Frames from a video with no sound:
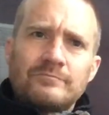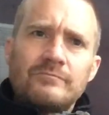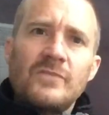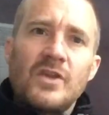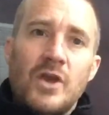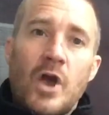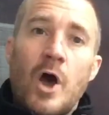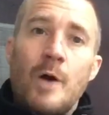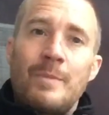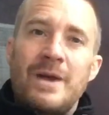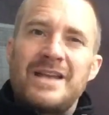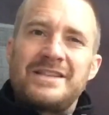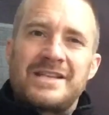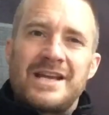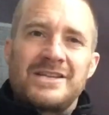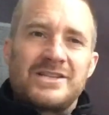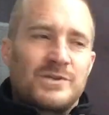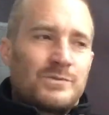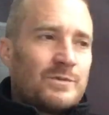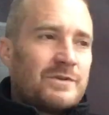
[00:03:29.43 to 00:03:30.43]
caught my
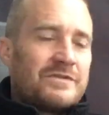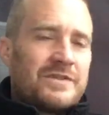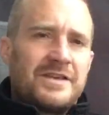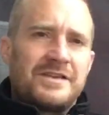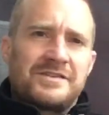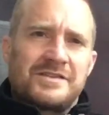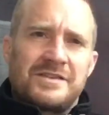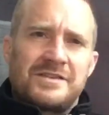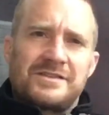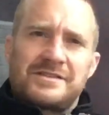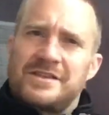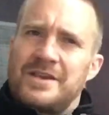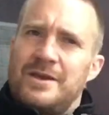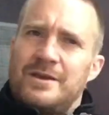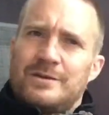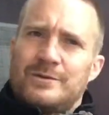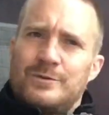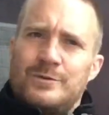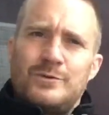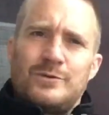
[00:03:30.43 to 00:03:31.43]
attention with this is,
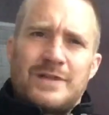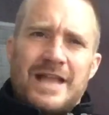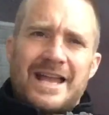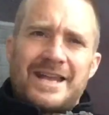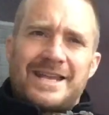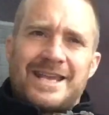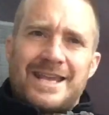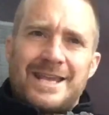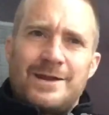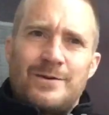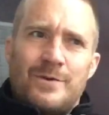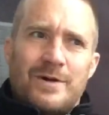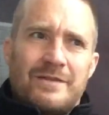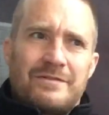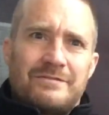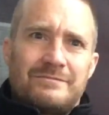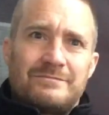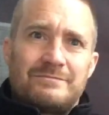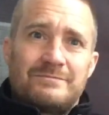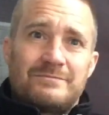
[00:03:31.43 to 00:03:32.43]
ooh, Latakia
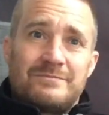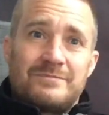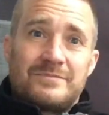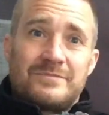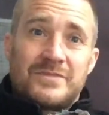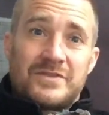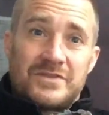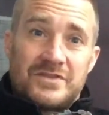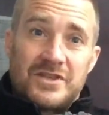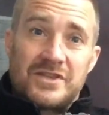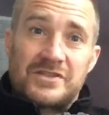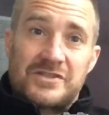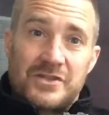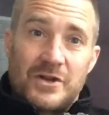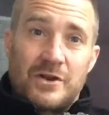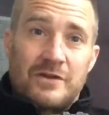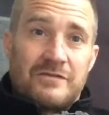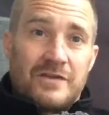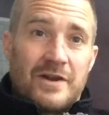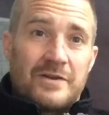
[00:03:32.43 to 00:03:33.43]
with just
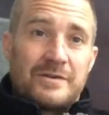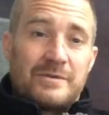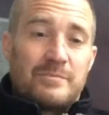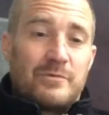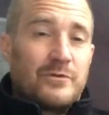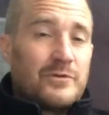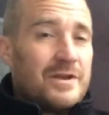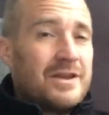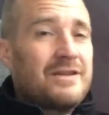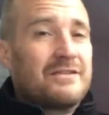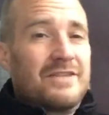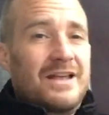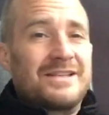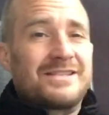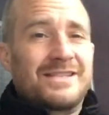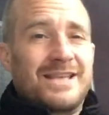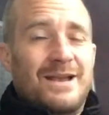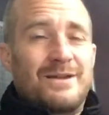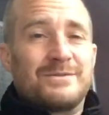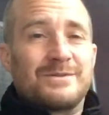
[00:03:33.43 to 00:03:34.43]
dark fired and Perique. That
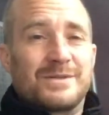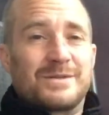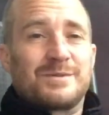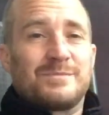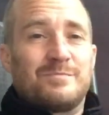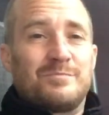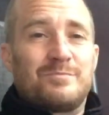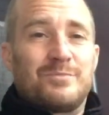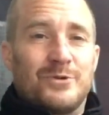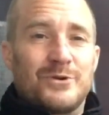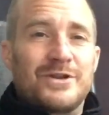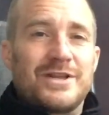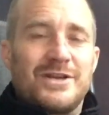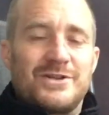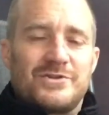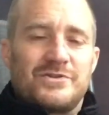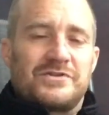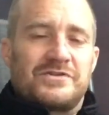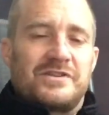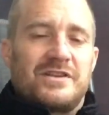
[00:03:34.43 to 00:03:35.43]
sounds pretty
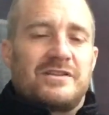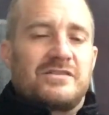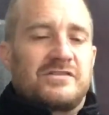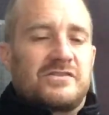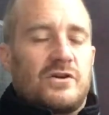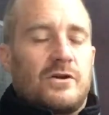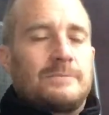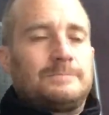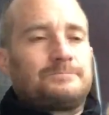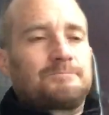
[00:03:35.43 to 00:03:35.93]
interesting, so.